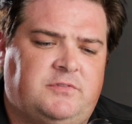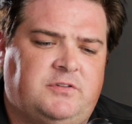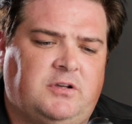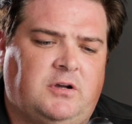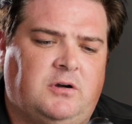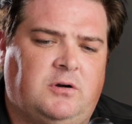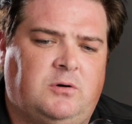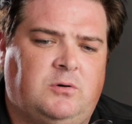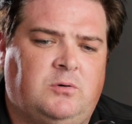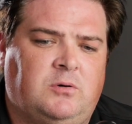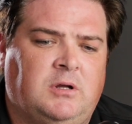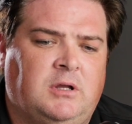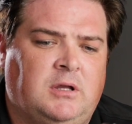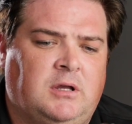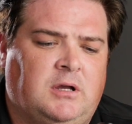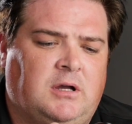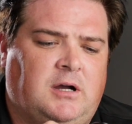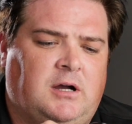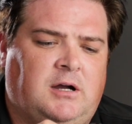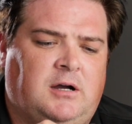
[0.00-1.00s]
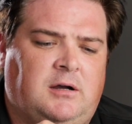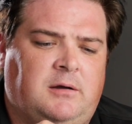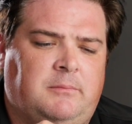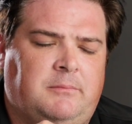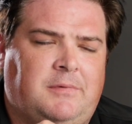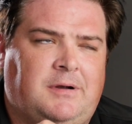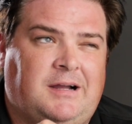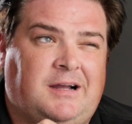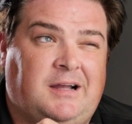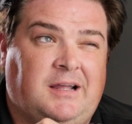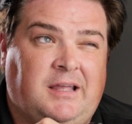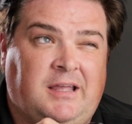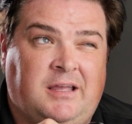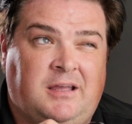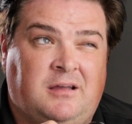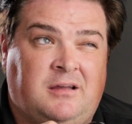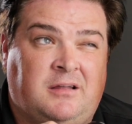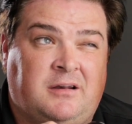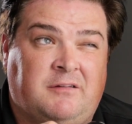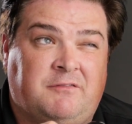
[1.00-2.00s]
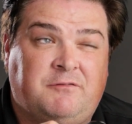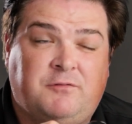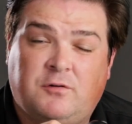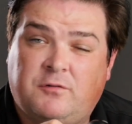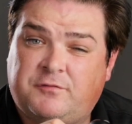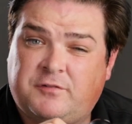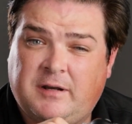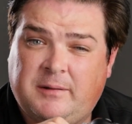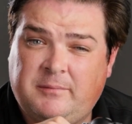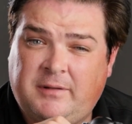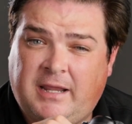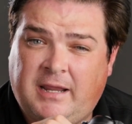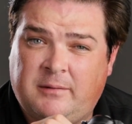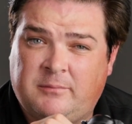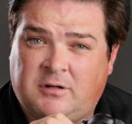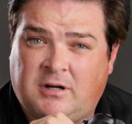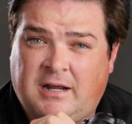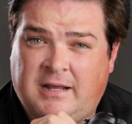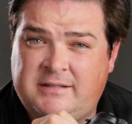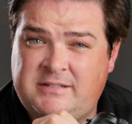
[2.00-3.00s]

So on a full frame camera,